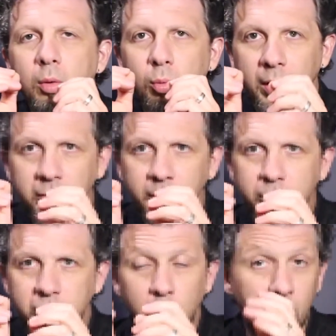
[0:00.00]

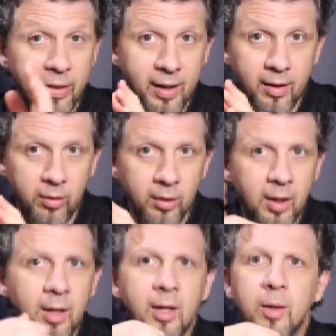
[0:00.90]
resolution, what that is,
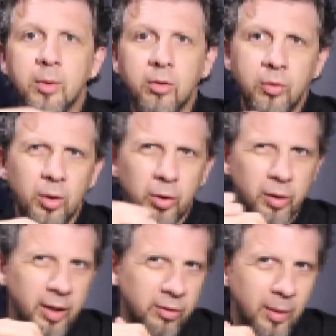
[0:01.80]
because if you don't
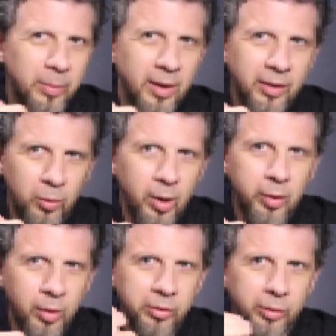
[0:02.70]
create something at the
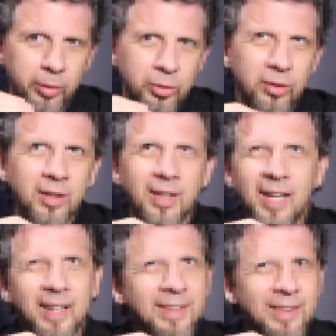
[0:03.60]
right resolution, a
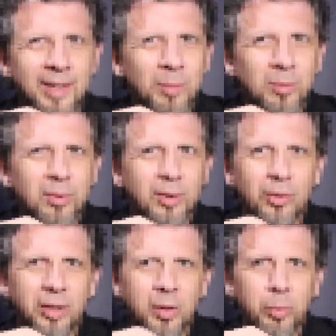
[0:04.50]
lot of times you
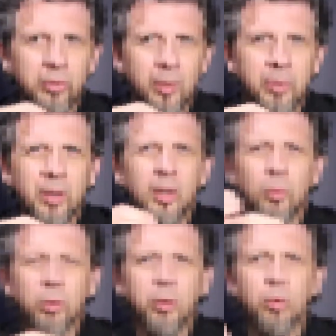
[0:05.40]
don't end up with something you
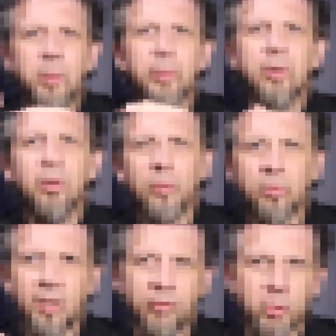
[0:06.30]
can really
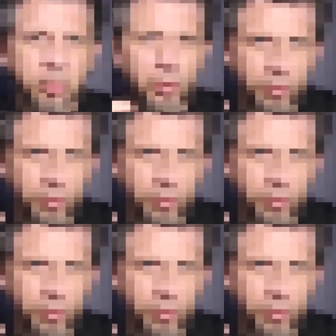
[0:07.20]
reproduce after you put all